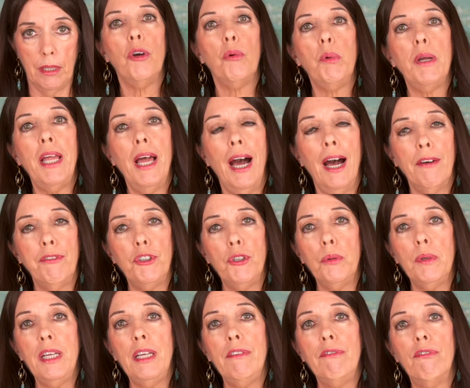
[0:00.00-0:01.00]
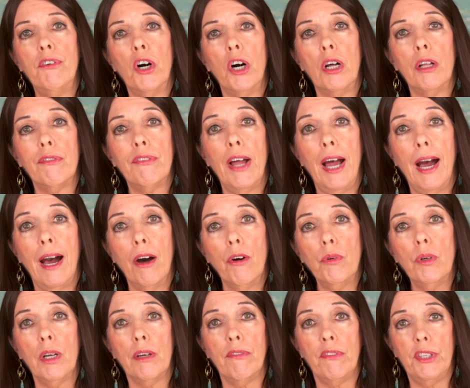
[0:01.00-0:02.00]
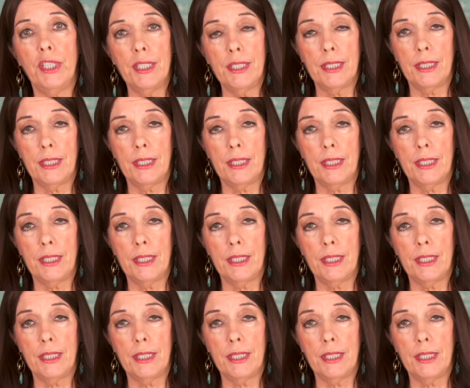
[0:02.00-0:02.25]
We have to evolve out of this